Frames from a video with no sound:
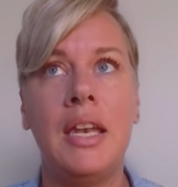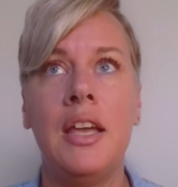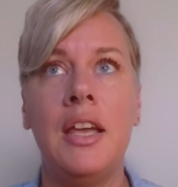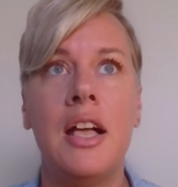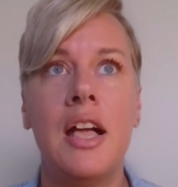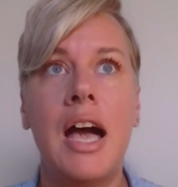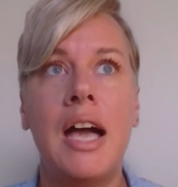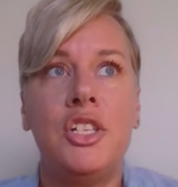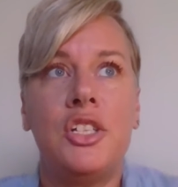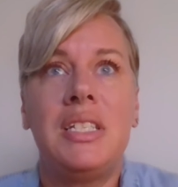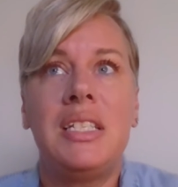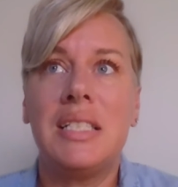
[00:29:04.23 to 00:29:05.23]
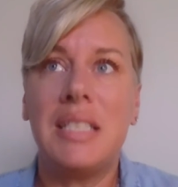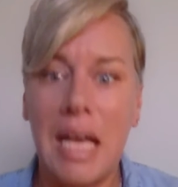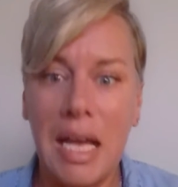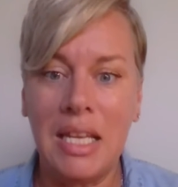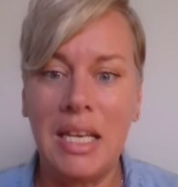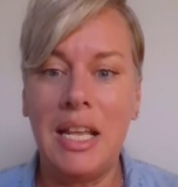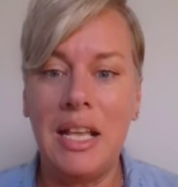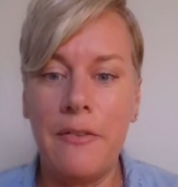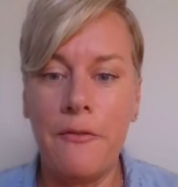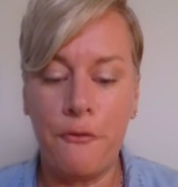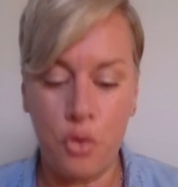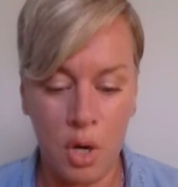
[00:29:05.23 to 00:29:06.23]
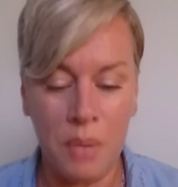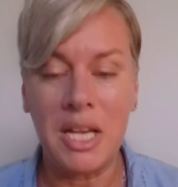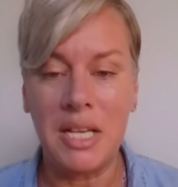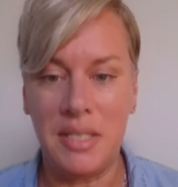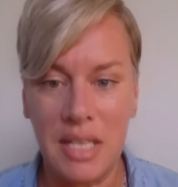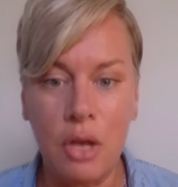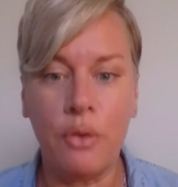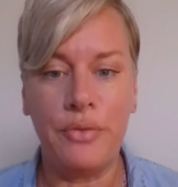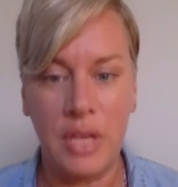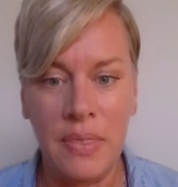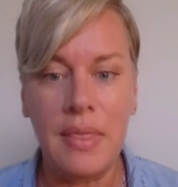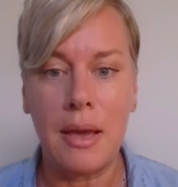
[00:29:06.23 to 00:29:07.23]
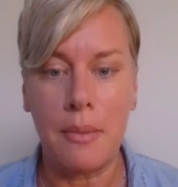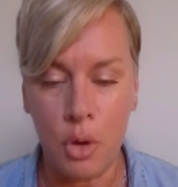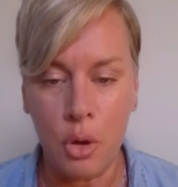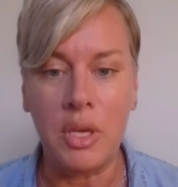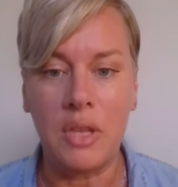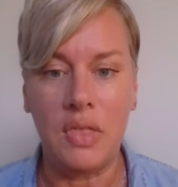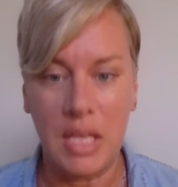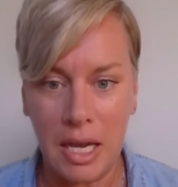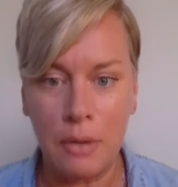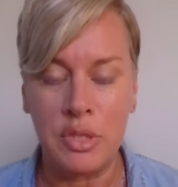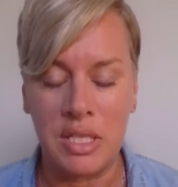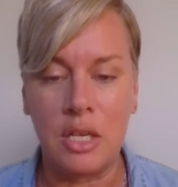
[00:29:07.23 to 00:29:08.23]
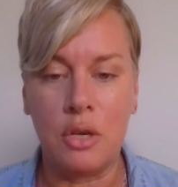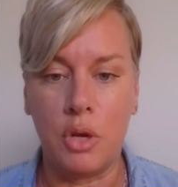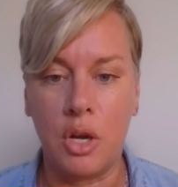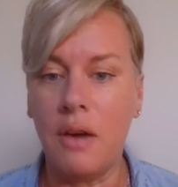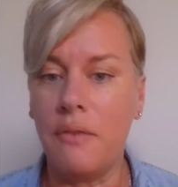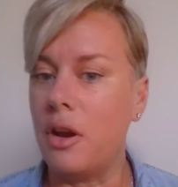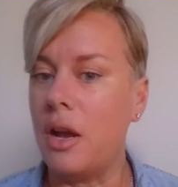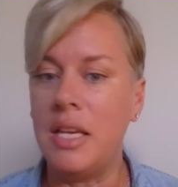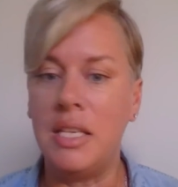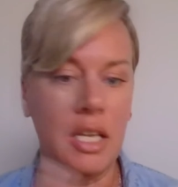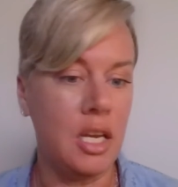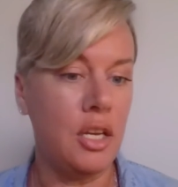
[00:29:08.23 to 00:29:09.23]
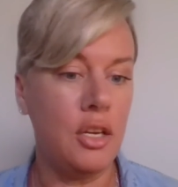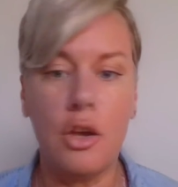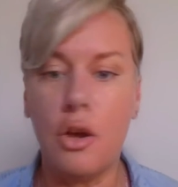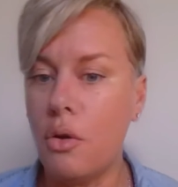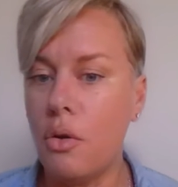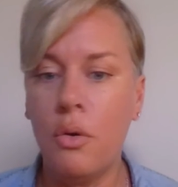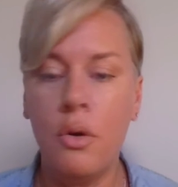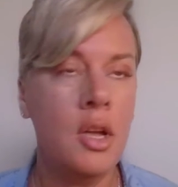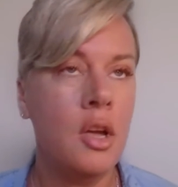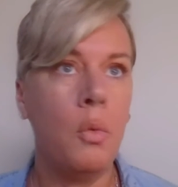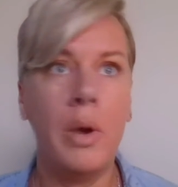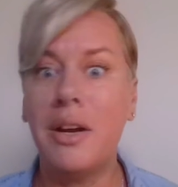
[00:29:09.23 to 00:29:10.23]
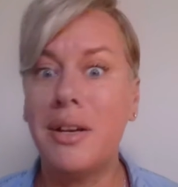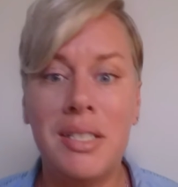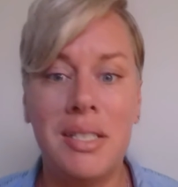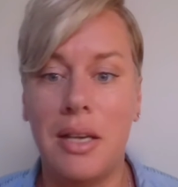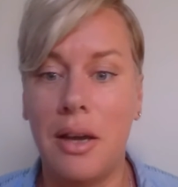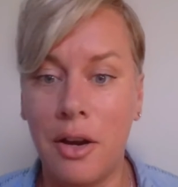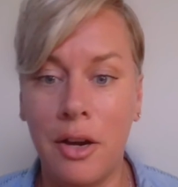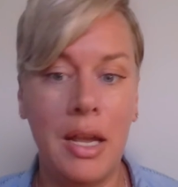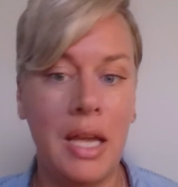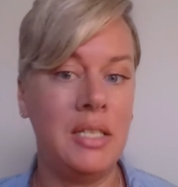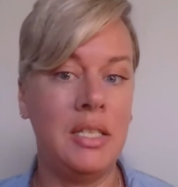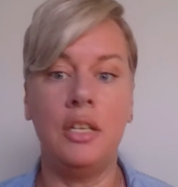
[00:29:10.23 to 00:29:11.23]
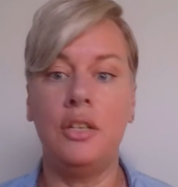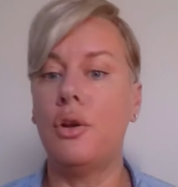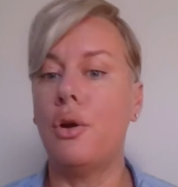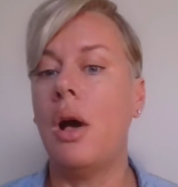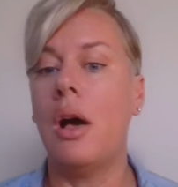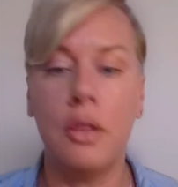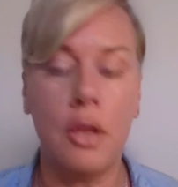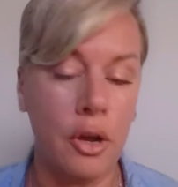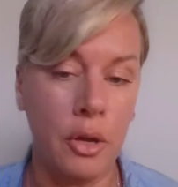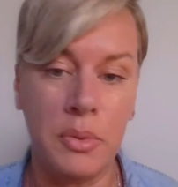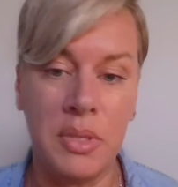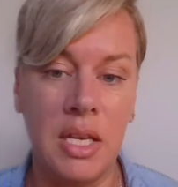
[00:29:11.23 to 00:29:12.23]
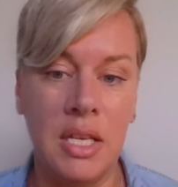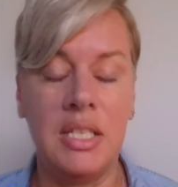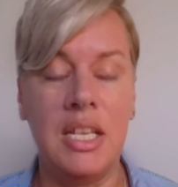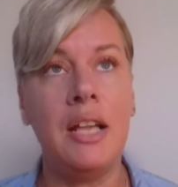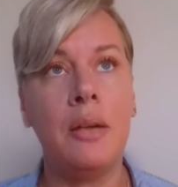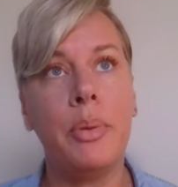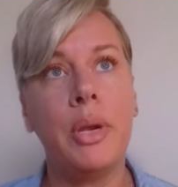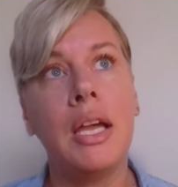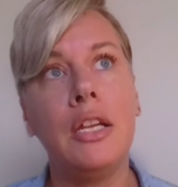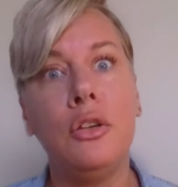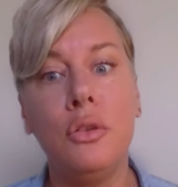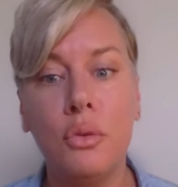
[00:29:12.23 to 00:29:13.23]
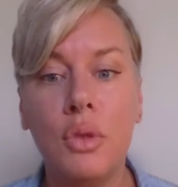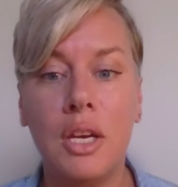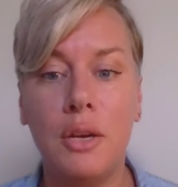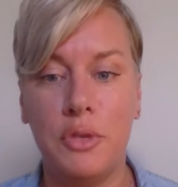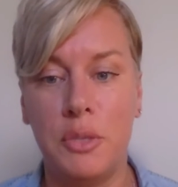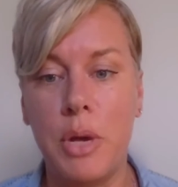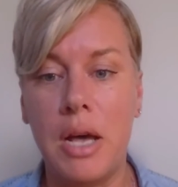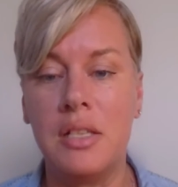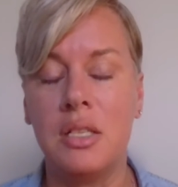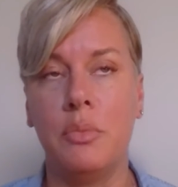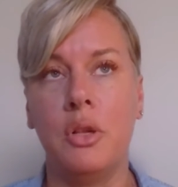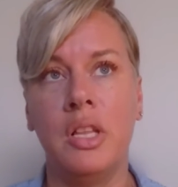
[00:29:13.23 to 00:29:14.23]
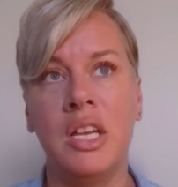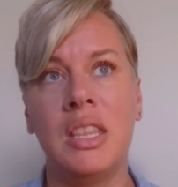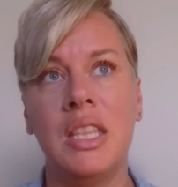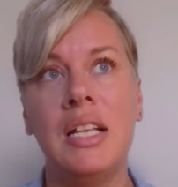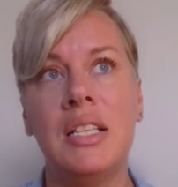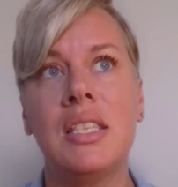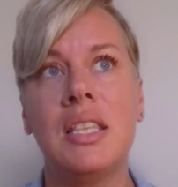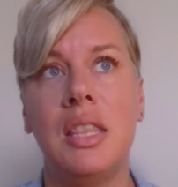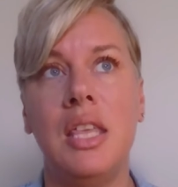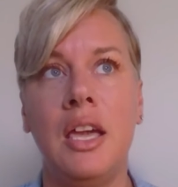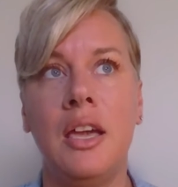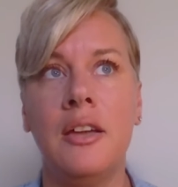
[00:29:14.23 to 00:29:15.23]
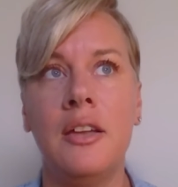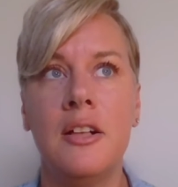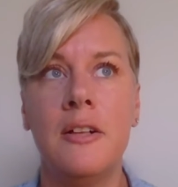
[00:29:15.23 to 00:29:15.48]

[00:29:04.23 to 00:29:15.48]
And I just decided for myself in that moment that I was going to recover. I didn't know where to start. I didn't know how long it was going to take, but I knew that it was possible. And that's the thing.